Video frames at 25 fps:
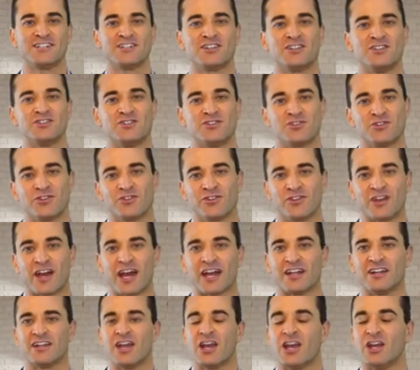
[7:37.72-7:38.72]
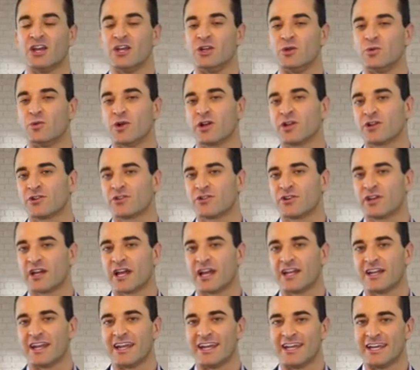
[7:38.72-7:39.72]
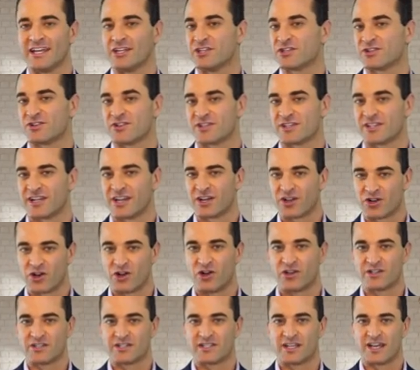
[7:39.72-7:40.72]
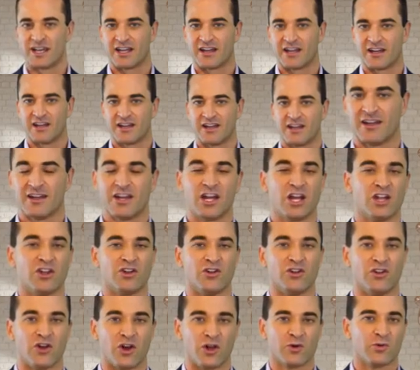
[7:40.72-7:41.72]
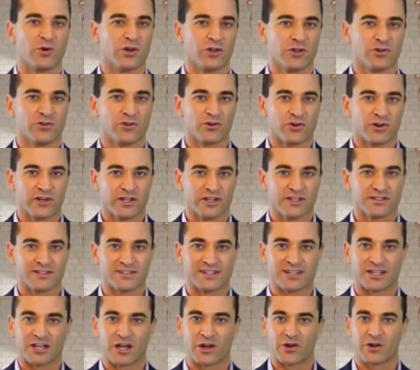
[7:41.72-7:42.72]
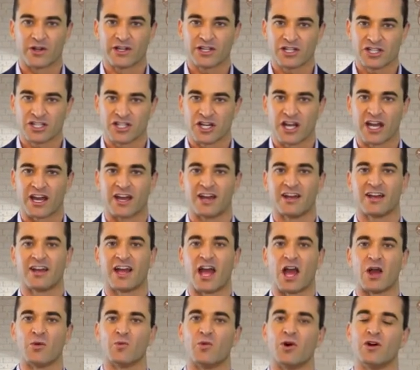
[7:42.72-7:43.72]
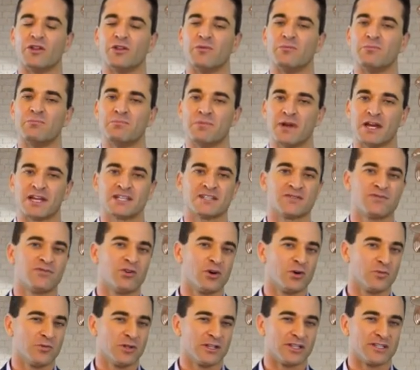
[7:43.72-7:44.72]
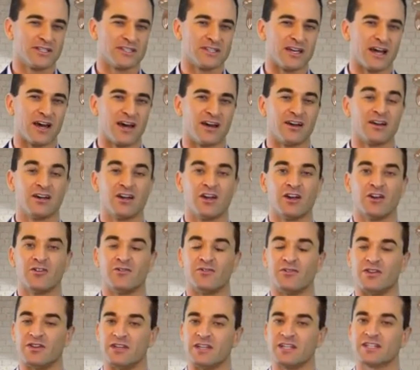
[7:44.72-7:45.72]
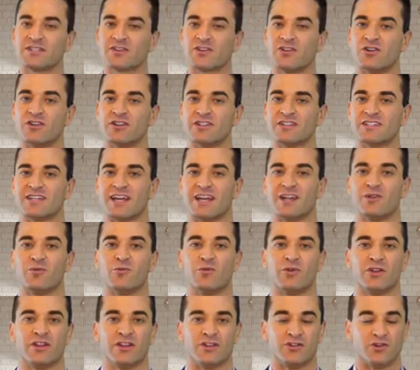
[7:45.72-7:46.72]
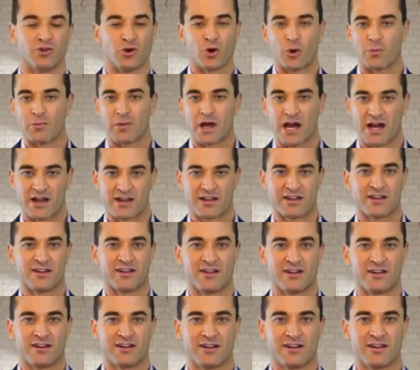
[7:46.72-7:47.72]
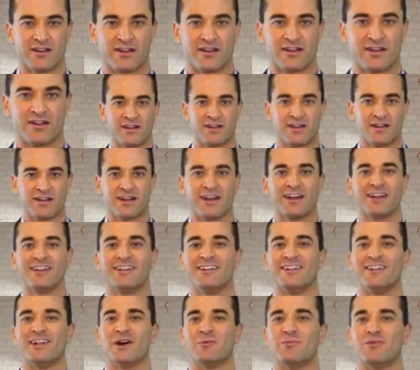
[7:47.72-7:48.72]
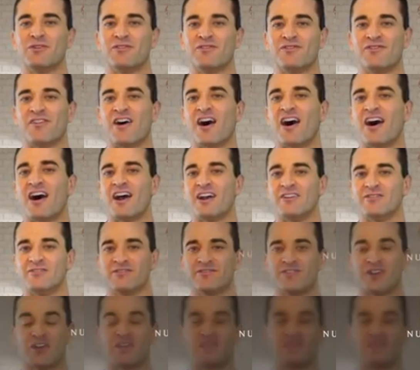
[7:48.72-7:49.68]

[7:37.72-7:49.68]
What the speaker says: and to do that, you want to create interesting content. Know what your audience are going to share and what the best formulas are for this content within your market. Number 5,